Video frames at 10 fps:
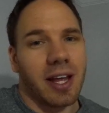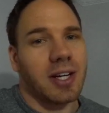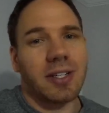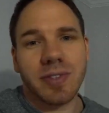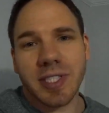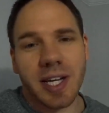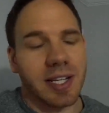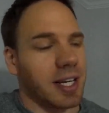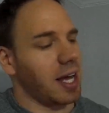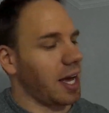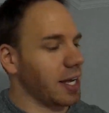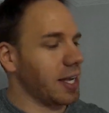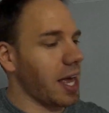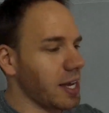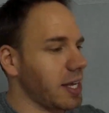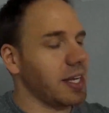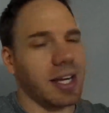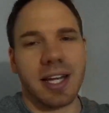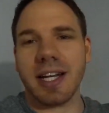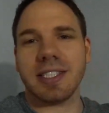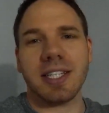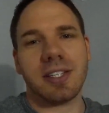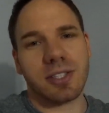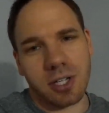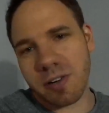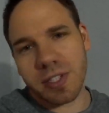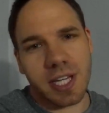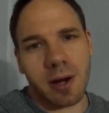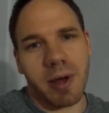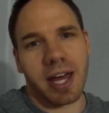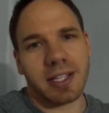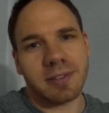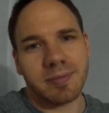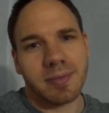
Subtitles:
And all of a sudden, I get in, and I see service airbag